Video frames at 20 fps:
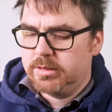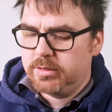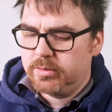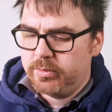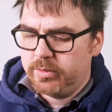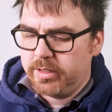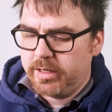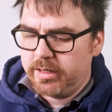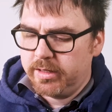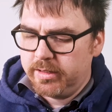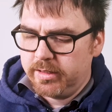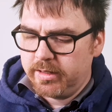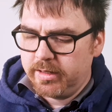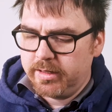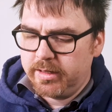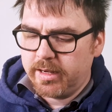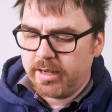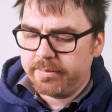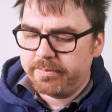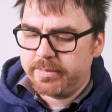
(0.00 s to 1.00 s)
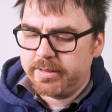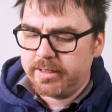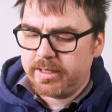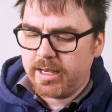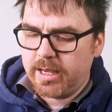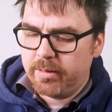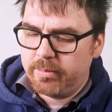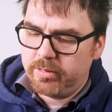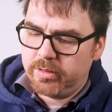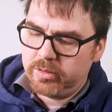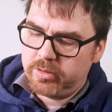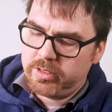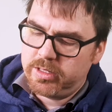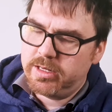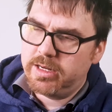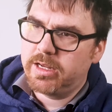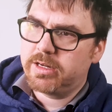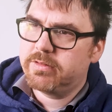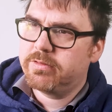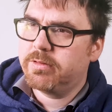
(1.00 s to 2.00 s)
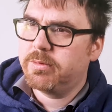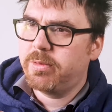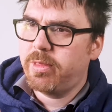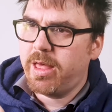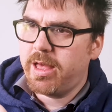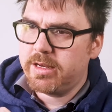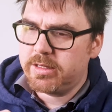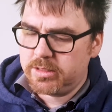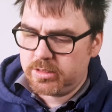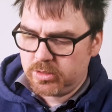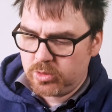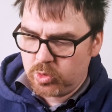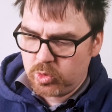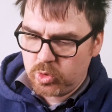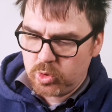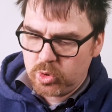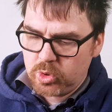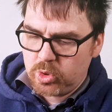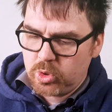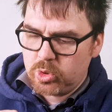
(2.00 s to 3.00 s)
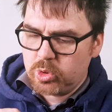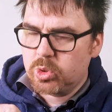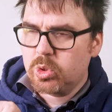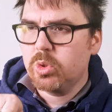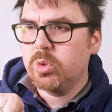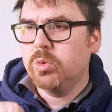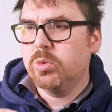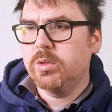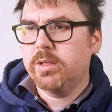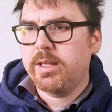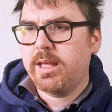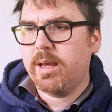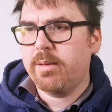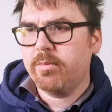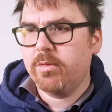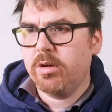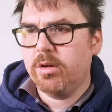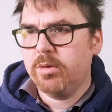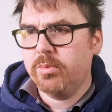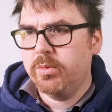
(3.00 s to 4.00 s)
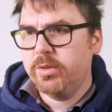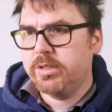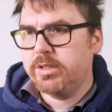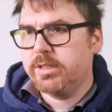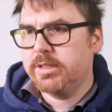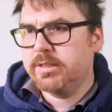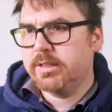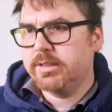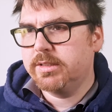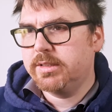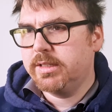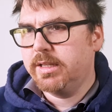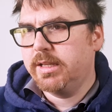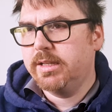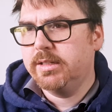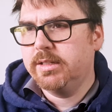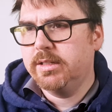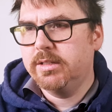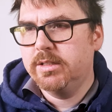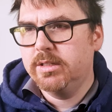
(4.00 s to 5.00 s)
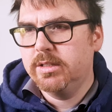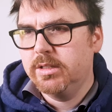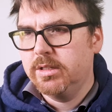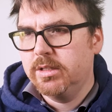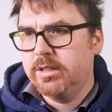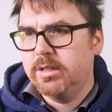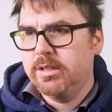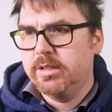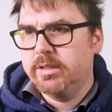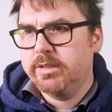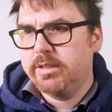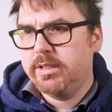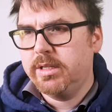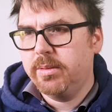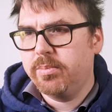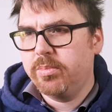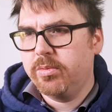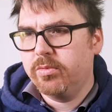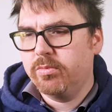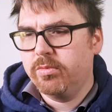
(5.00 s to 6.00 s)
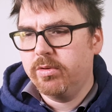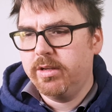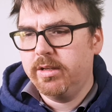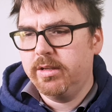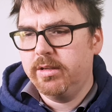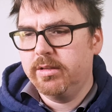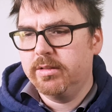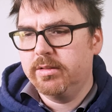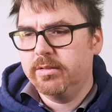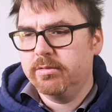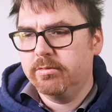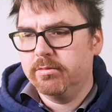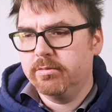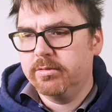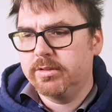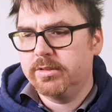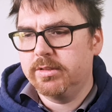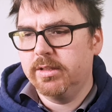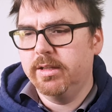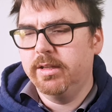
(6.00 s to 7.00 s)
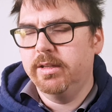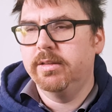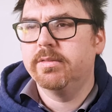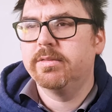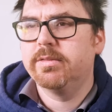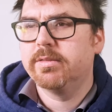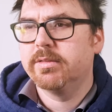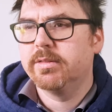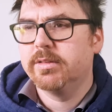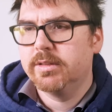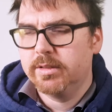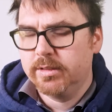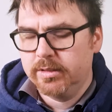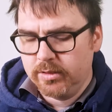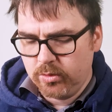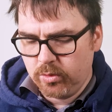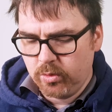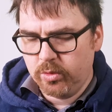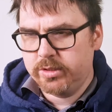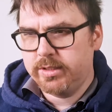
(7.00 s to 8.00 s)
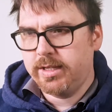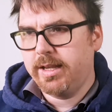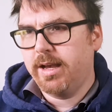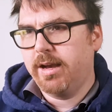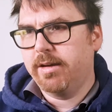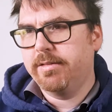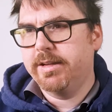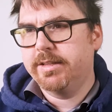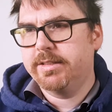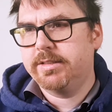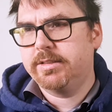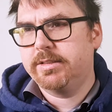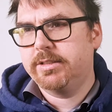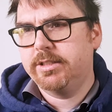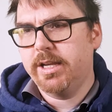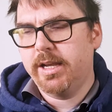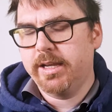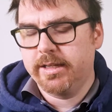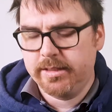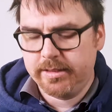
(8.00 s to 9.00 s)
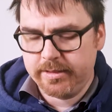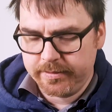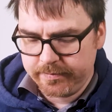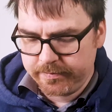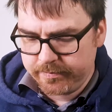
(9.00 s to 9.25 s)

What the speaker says: We need an adapter cable that will connect from that to the camera, which is a standard tip ring sleeve or TRS jack.